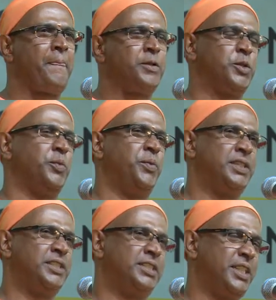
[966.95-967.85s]
So when
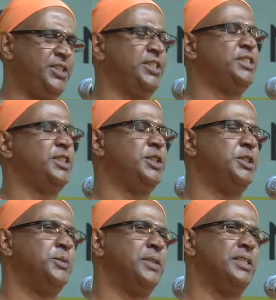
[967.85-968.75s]
such is the
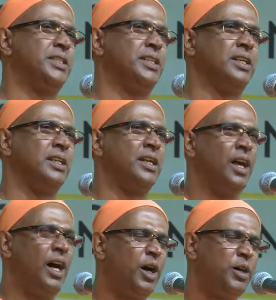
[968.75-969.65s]
situation,
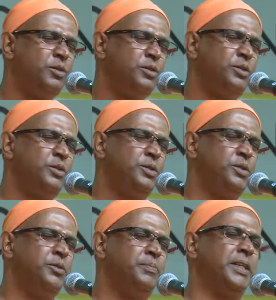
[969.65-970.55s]
how
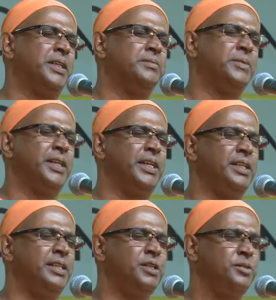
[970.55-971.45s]
to become great?